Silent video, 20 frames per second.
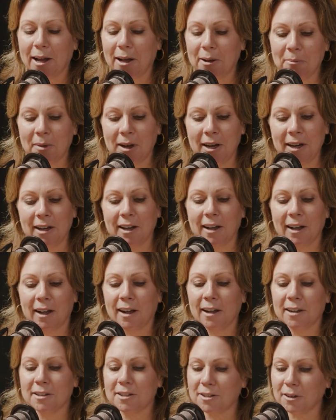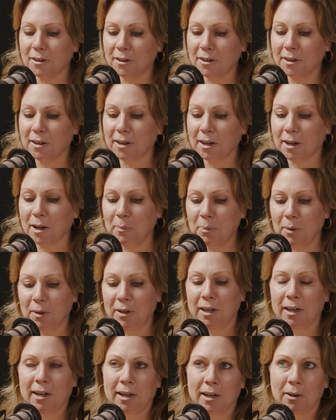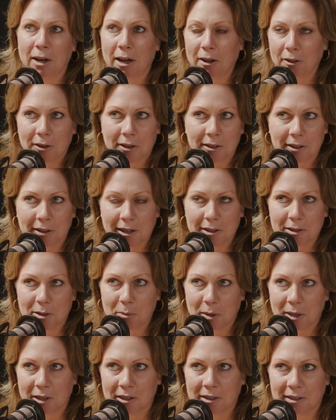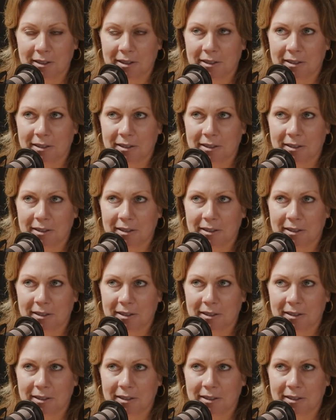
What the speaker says: and Mike started a company. How long has it been?